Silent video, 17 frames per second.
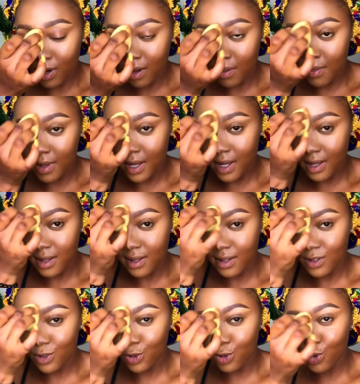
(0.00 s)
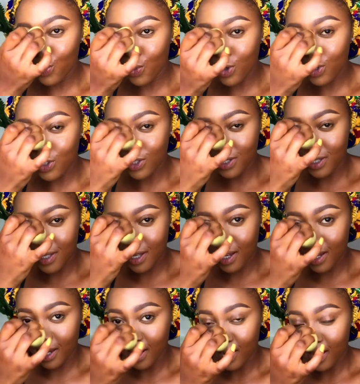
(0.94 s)
I'm like, do you know what you're
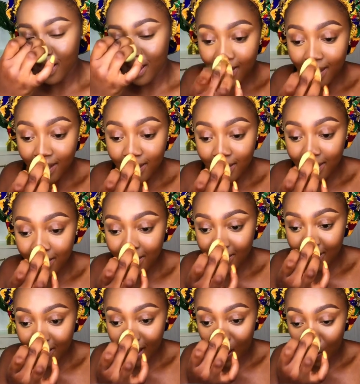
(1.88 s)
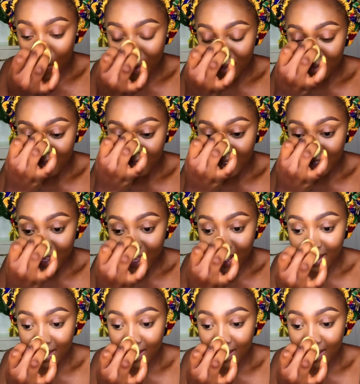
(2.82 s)
saying? That's our father.